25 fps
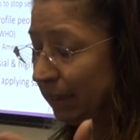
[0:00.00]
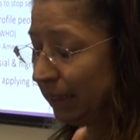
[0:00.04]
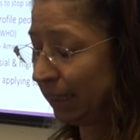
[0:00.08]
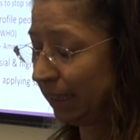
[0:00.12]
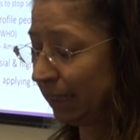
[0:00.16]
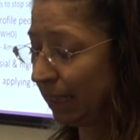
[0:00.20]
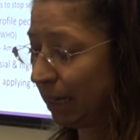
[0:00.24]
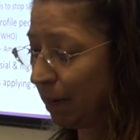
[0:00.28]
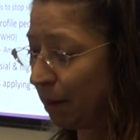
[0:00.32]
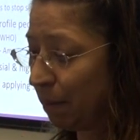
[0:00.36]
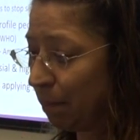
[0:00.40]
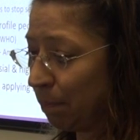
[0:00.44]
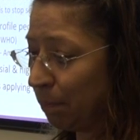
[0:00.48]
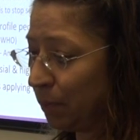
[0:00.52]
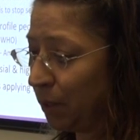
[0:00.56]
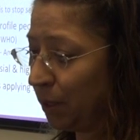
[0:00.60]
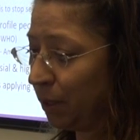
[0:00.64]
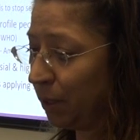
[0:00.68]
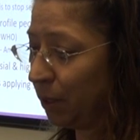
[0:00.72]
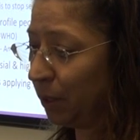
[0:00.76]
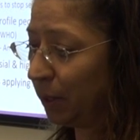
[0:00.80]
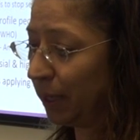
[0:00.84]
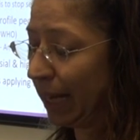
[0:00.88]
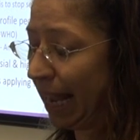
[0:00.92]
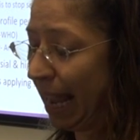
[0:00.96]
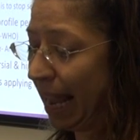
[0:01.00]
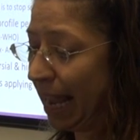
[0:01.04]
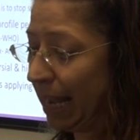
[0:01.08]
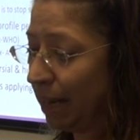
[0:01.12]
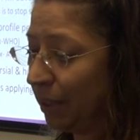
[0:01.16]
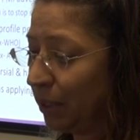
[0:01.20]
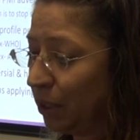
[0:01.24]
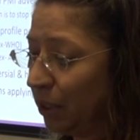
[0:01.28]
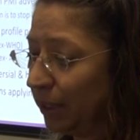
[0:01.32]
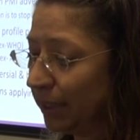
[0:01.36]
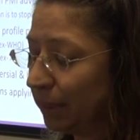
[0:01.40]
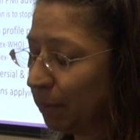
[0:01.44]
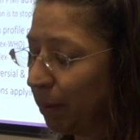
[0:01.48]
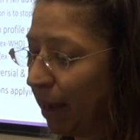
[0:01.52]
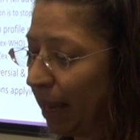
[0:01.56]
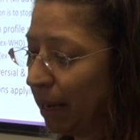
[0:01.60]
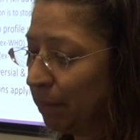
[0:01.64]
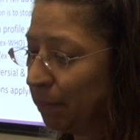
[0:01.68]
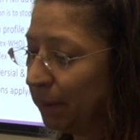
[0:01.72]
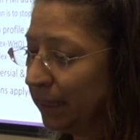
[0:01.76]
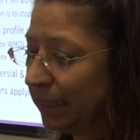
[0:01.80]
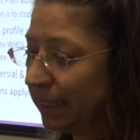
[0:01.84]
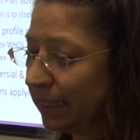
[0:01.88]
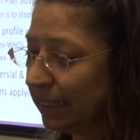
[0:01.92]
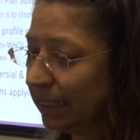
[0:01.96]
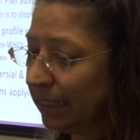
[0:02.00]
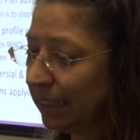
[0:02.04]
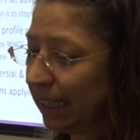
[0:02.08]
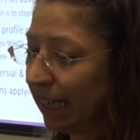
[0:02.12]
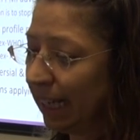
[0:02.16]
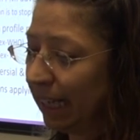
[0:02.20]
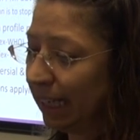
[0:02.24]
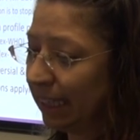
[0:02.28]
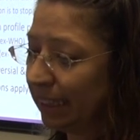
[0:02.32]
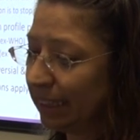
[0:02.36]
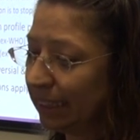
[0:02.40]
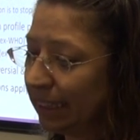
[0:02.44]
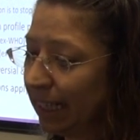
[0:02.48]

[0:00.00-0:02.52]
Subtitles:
in UK newspapers start